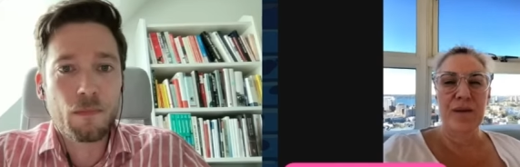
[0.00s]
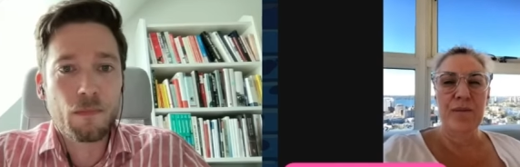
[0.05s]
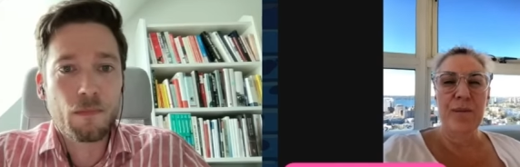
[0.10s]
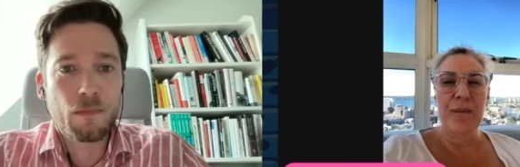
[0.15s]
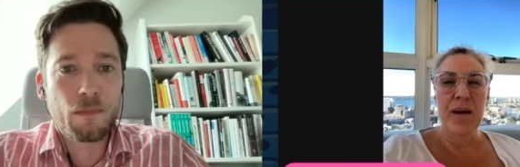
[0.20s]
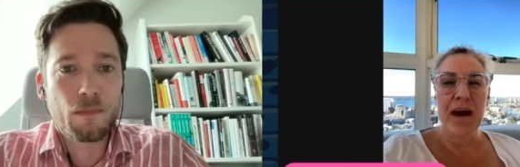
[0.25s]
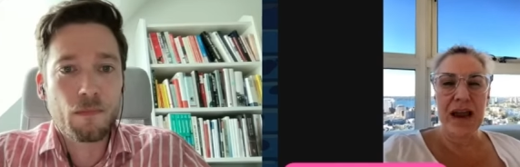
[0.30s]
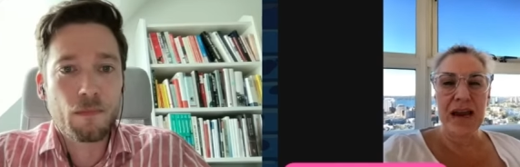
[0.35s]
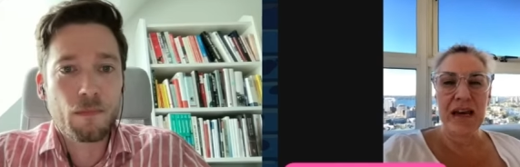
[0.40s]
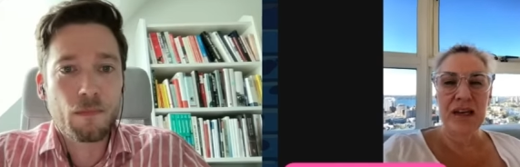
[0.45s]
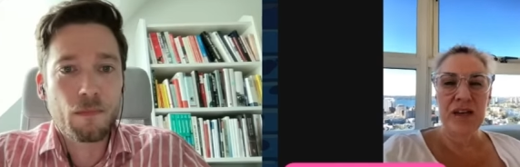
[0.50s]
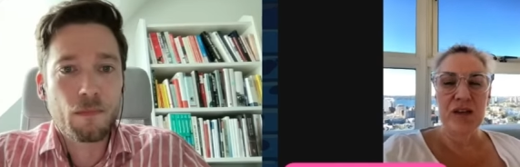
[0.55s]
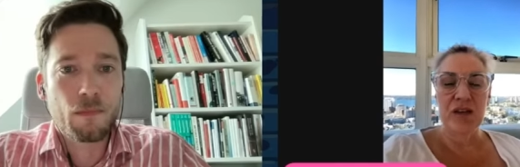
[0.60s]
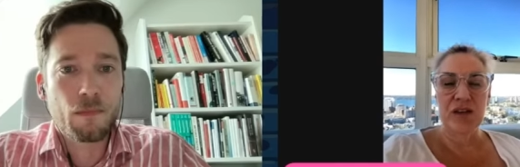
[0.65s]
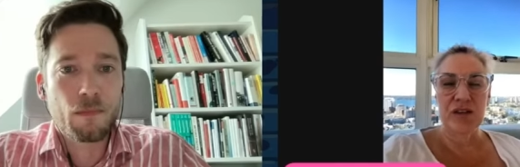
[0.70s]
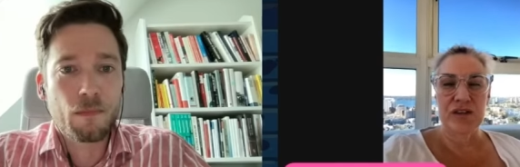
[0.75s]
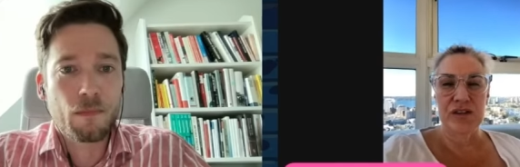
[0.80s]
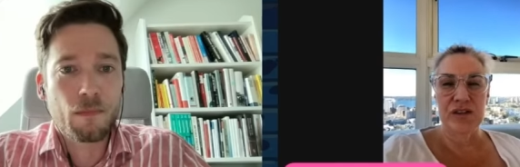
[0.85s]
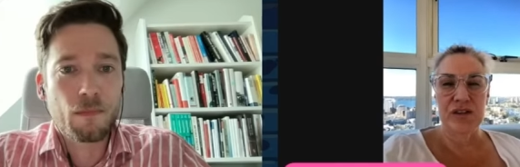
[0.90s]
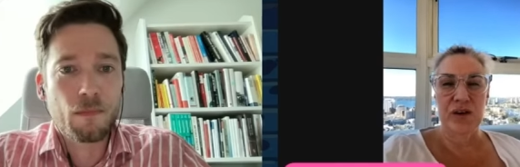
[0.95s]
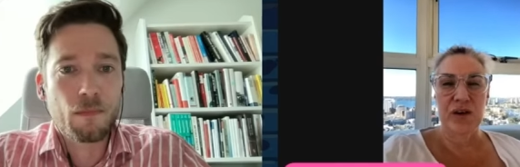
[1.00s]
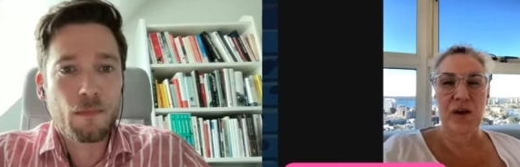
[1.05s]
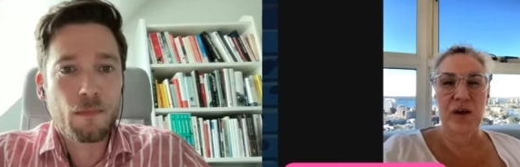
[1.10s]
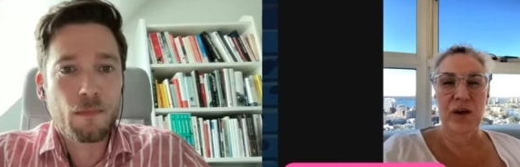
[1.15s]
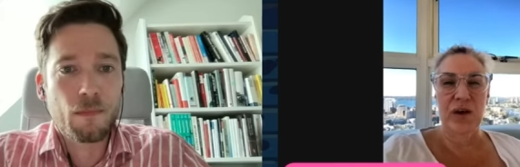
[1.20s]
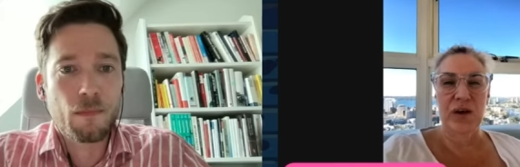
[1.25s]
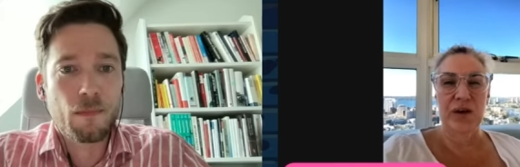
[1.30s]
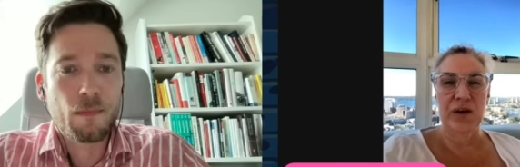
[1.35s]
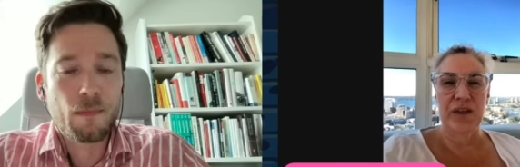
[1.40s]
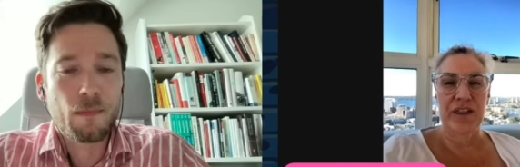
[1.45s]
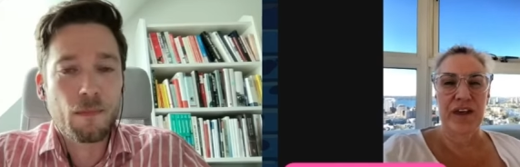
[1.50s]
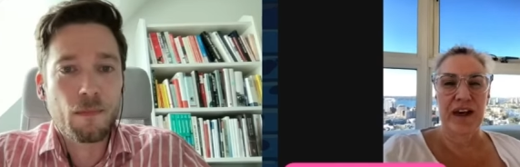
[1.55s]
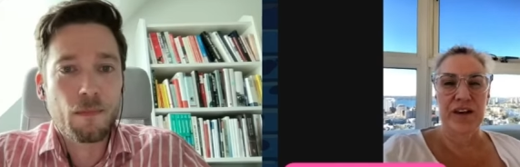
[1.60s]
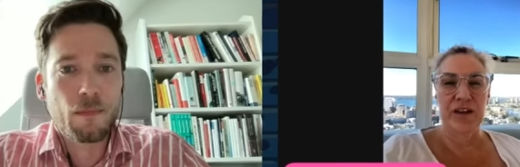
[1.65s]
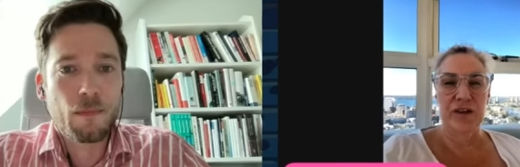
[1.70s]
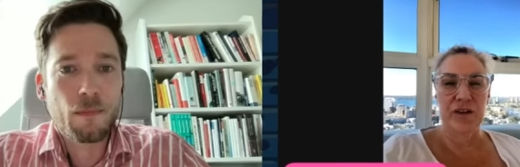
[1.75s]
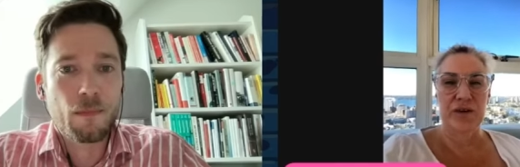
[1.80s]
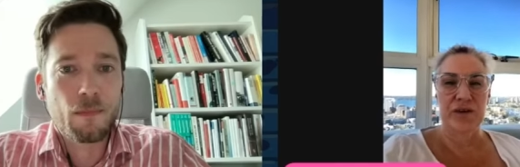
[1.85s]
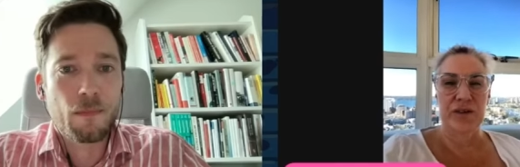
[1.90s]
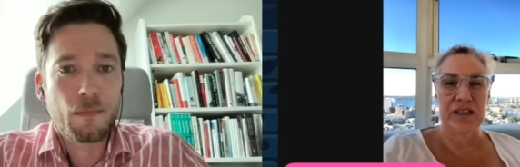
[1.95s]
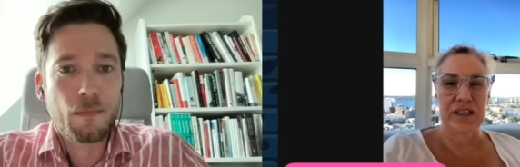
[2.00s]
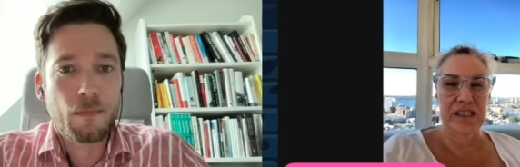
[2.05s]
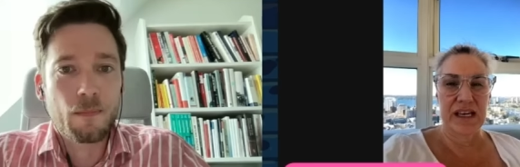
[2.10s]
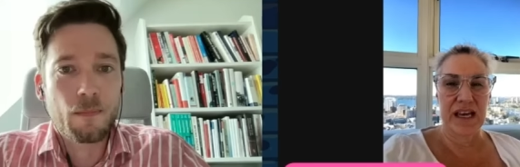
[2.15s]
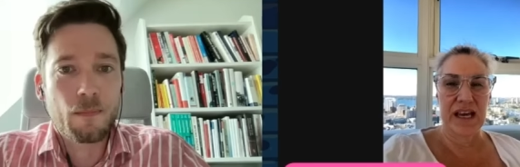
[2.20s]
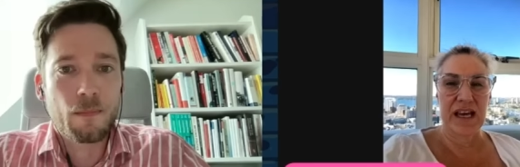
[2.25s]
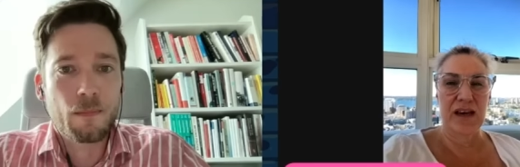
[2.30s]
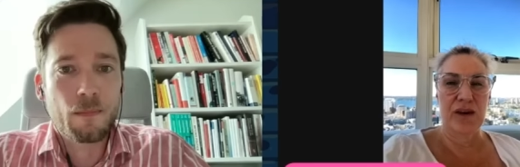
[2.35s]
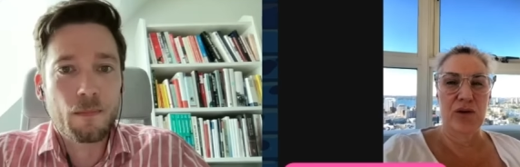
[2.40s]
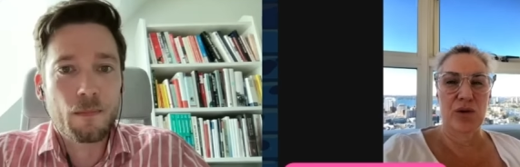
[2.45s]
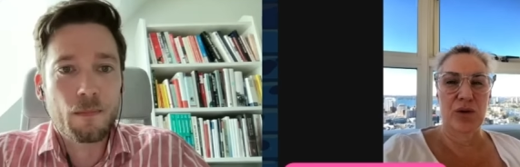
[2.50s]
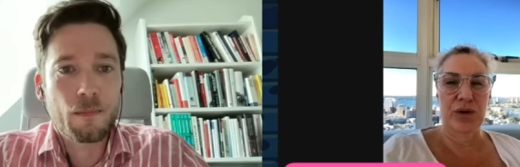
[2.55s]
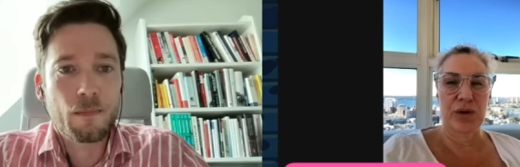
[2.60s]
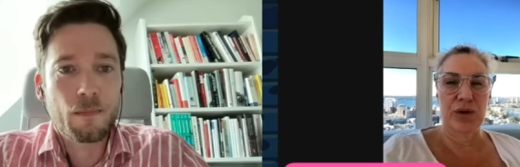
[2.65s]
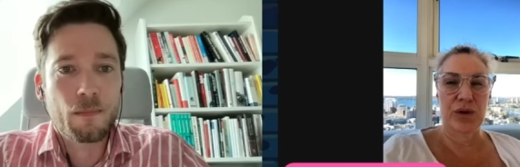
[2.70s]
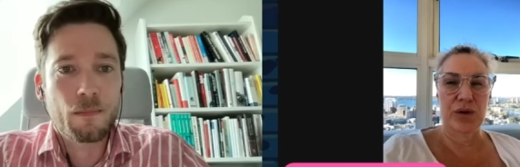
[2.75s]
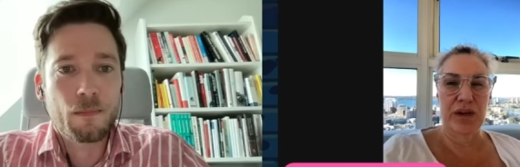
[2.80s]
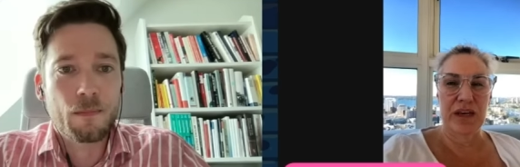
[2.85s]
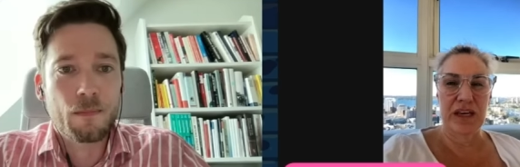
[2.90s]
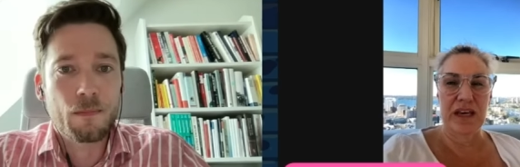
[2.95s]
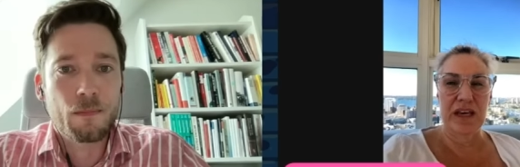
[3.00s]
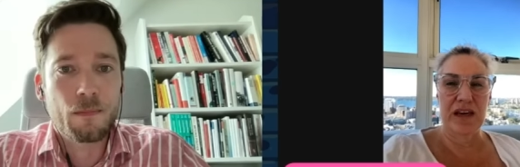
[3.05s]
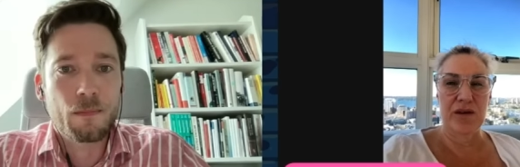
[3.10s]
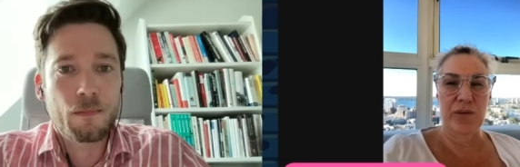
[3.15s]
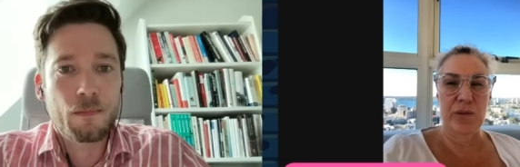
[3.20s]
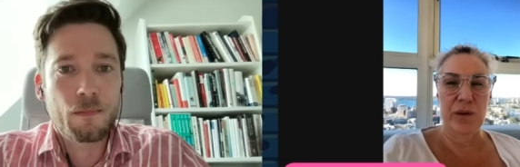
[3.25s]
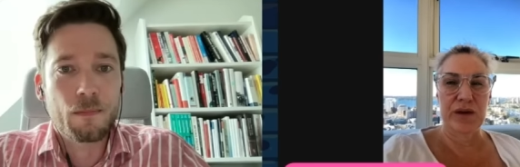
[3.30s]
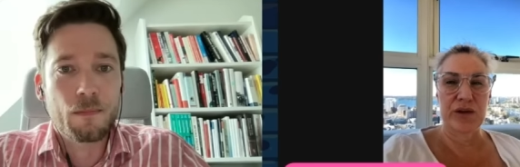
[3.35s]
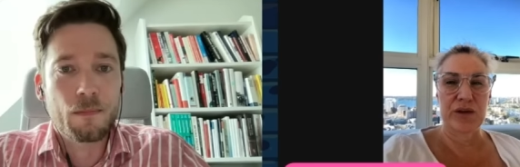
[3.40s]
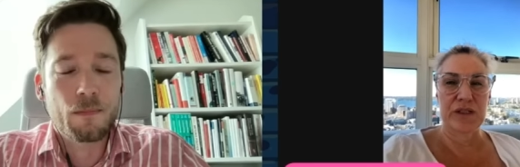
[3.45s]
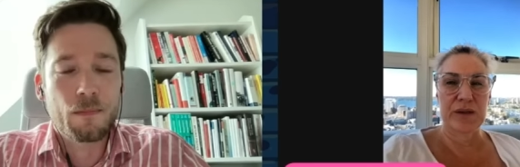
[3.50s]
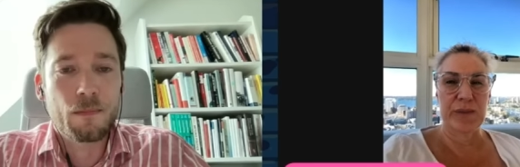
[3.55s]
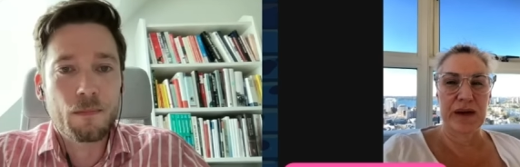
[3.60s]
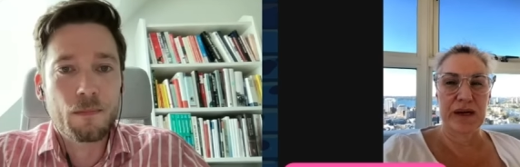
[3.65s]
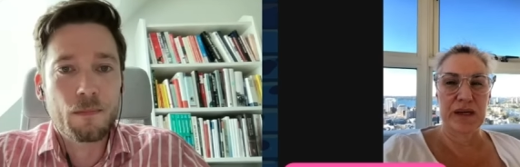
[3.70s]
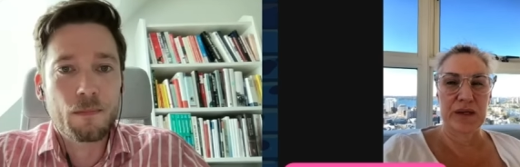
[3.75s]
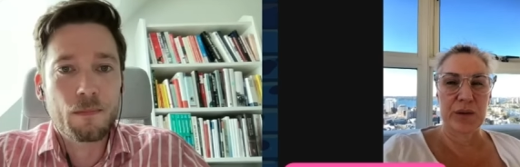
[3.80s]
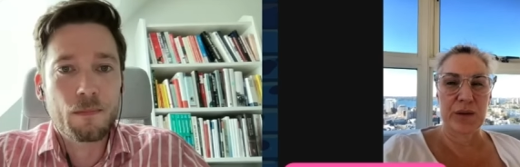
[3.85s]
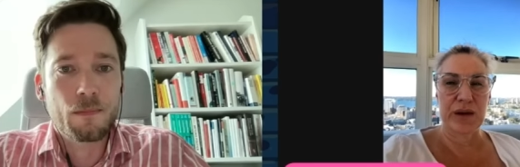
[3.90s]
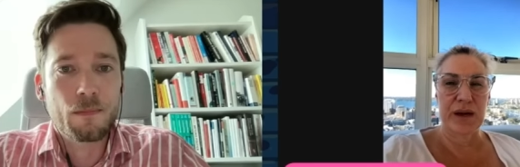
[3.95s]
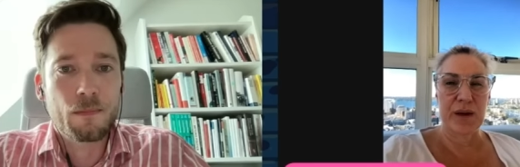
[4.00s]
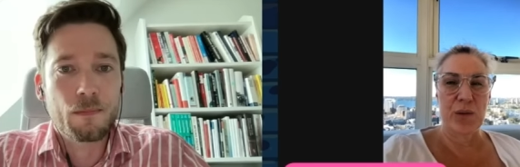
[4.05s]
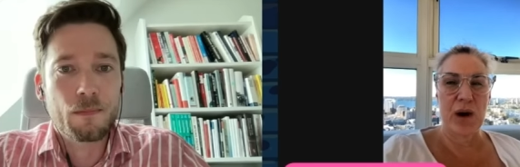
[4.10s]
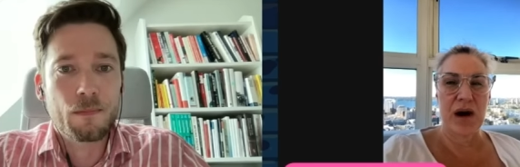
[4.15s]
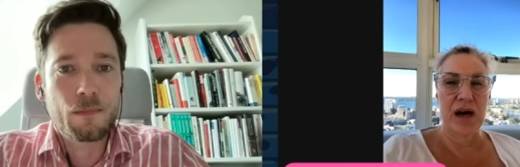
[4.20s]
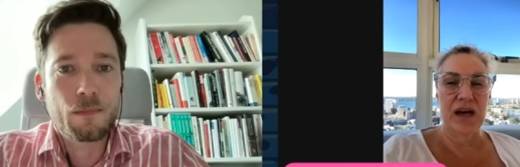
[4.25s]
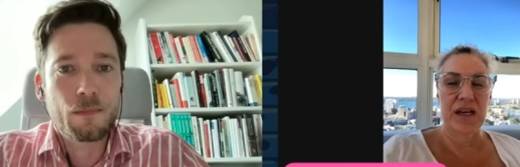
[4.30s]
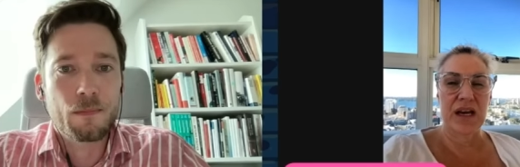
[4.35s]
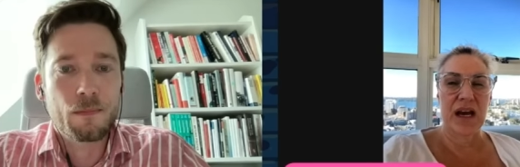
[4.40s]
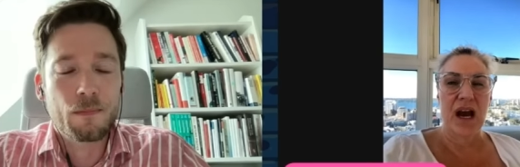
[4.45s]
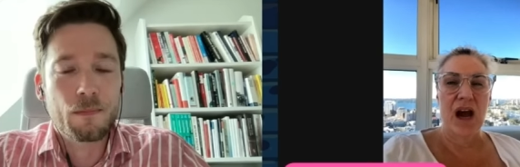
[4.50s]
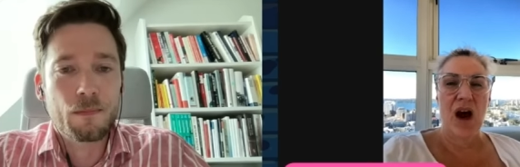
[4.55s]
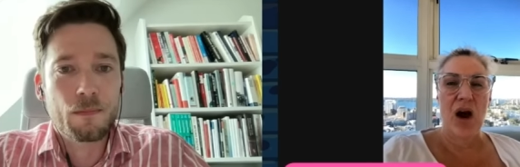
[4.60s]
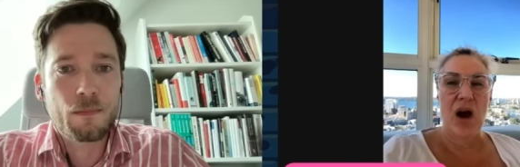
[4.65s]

Speaker 1: the main concern that you see or you hear when you speak to anyone